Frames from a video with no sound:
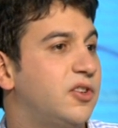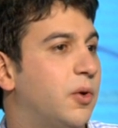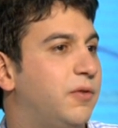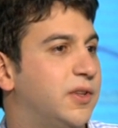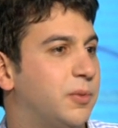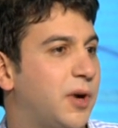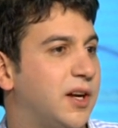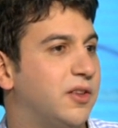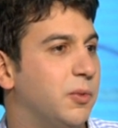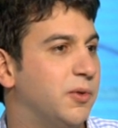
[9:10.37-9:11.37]
So if it's a
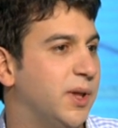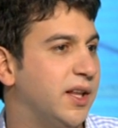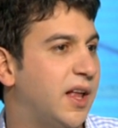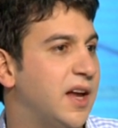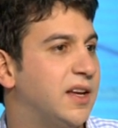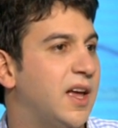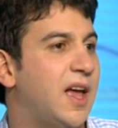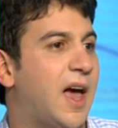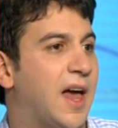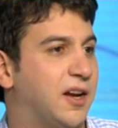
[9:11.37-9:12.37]
product that we really like
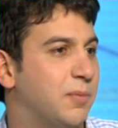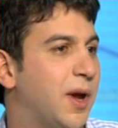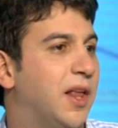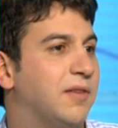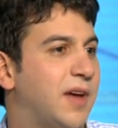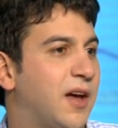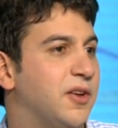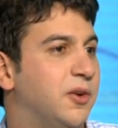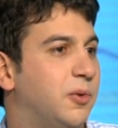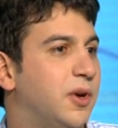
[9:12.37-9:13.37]
at a compelling
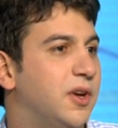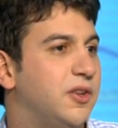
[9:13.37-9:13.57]
value